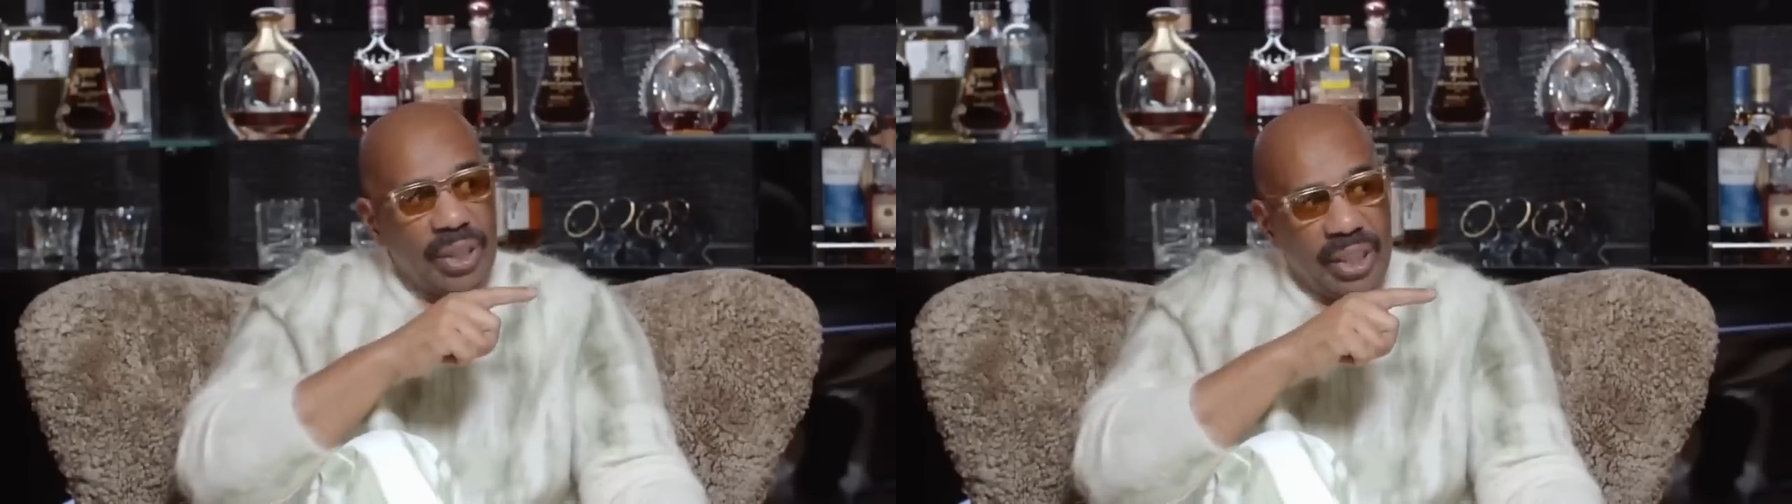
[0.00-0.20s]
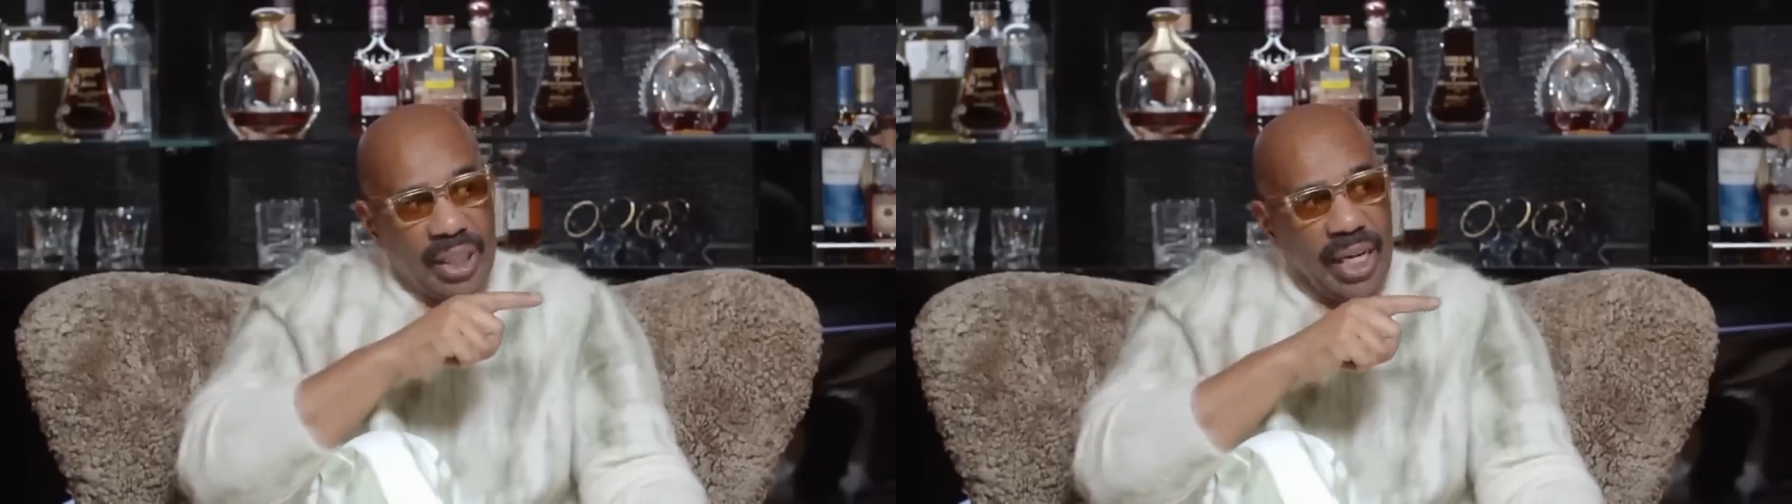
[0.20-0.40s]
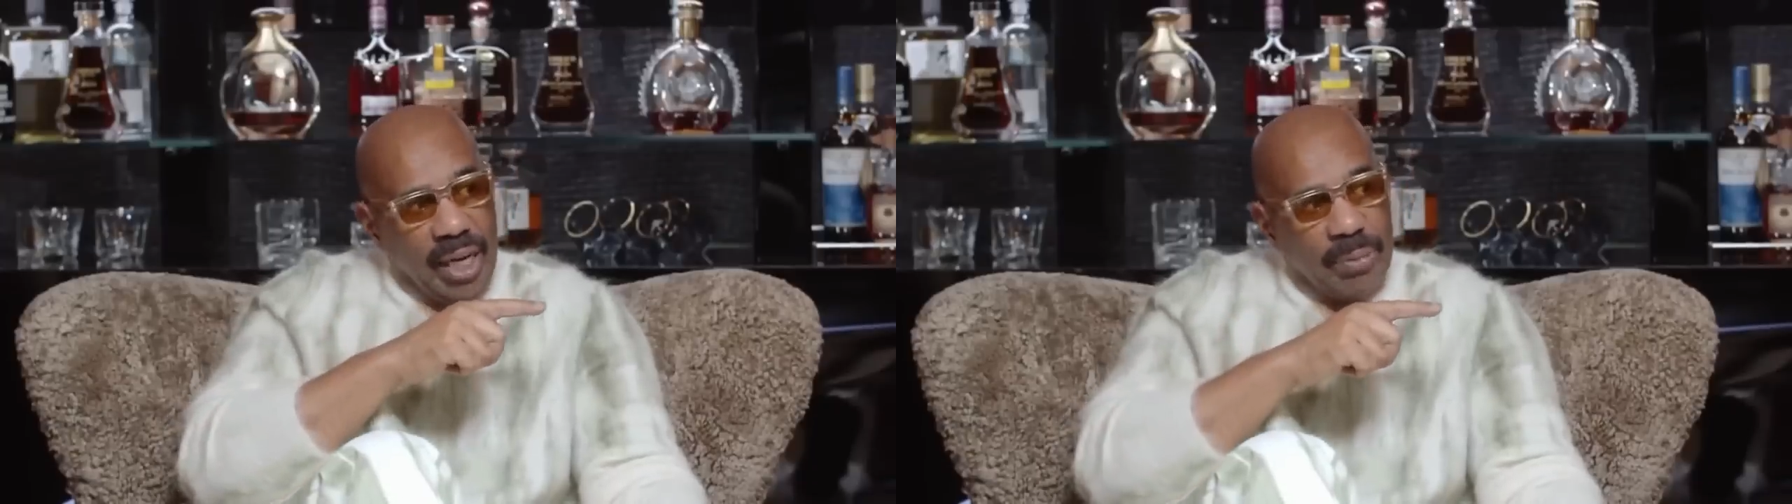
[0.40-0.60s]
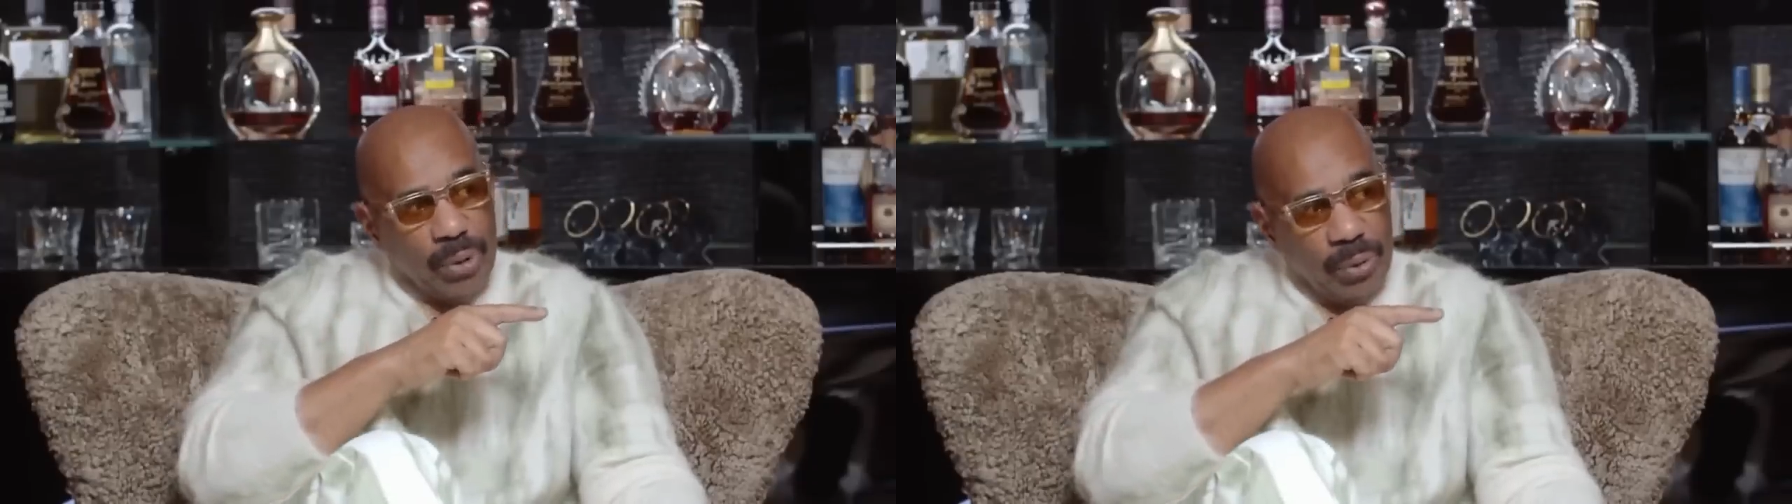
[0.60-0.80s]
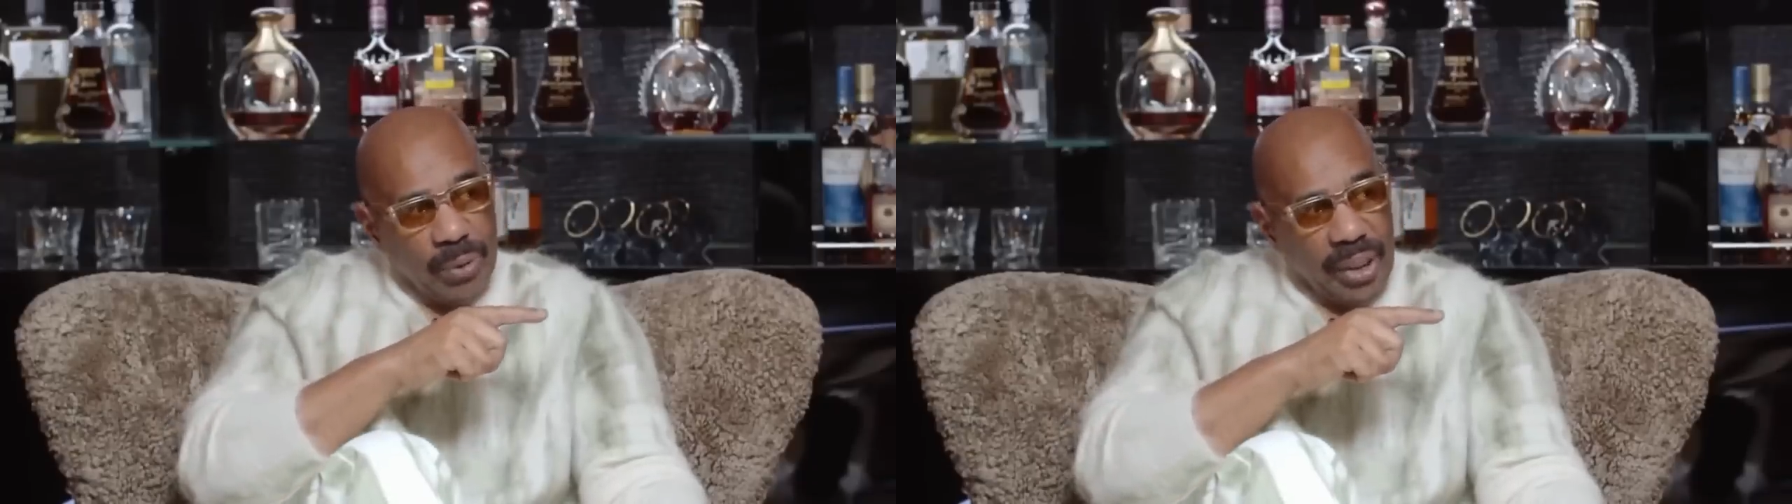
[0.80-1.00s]
and according
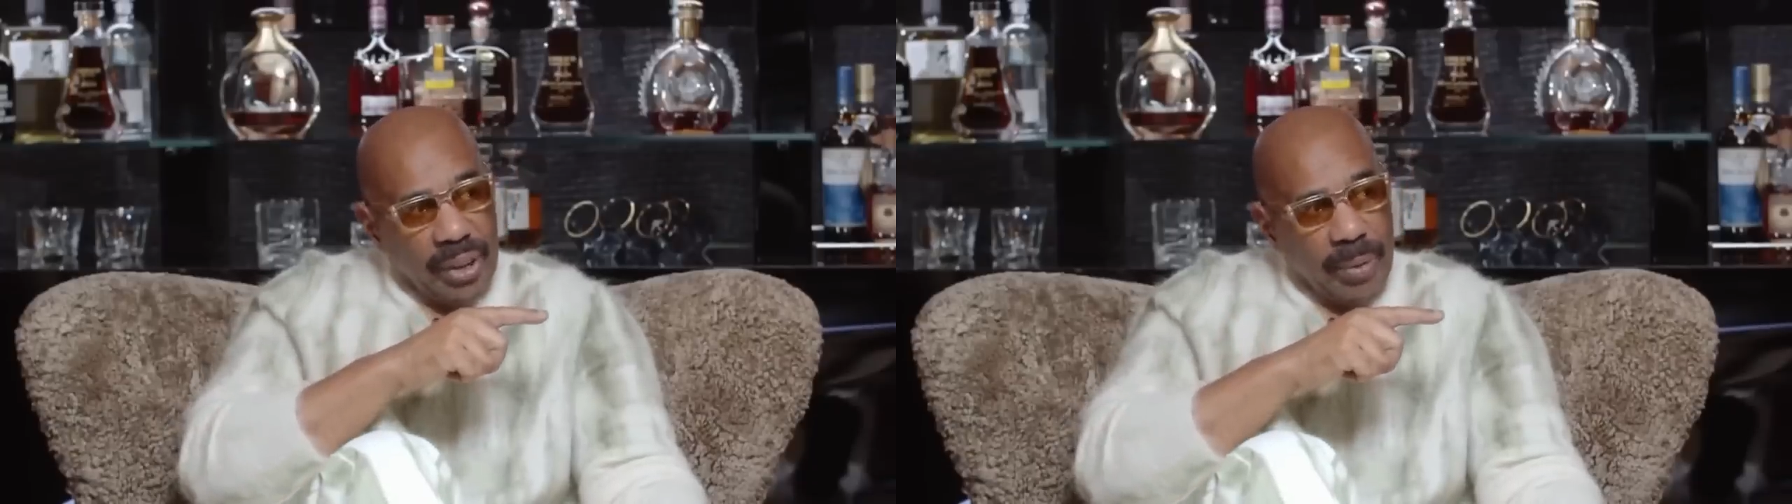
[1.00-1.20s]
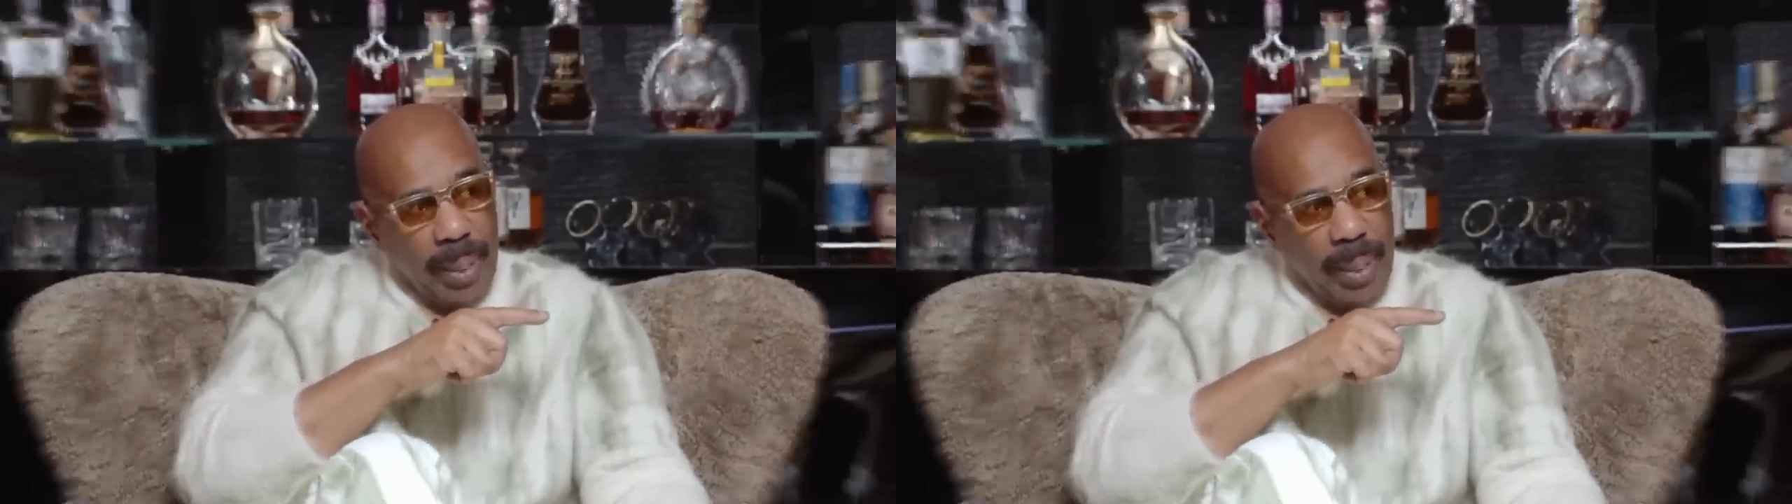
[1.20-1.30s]
to sources,